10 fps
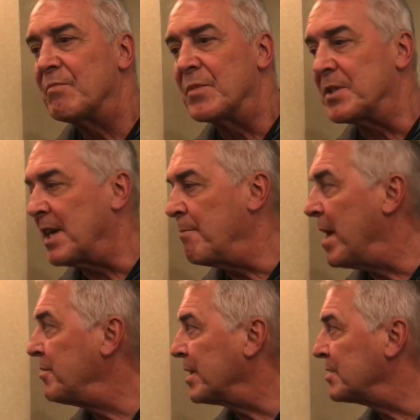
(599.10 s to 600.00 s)
The same
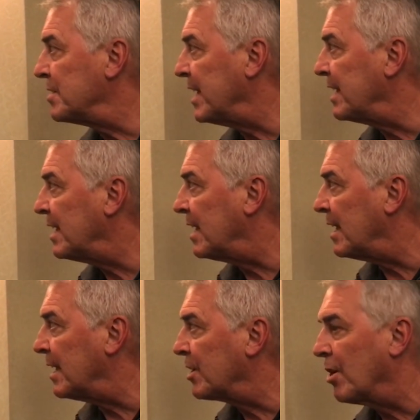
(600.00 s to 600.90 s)
metrics that
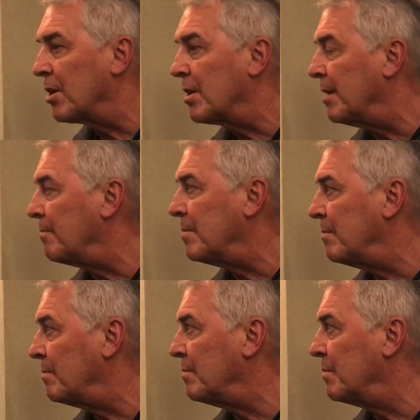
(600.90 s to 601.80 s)
Kirk
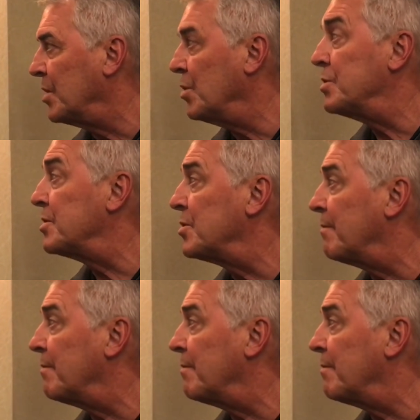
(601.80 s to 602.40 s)
uses to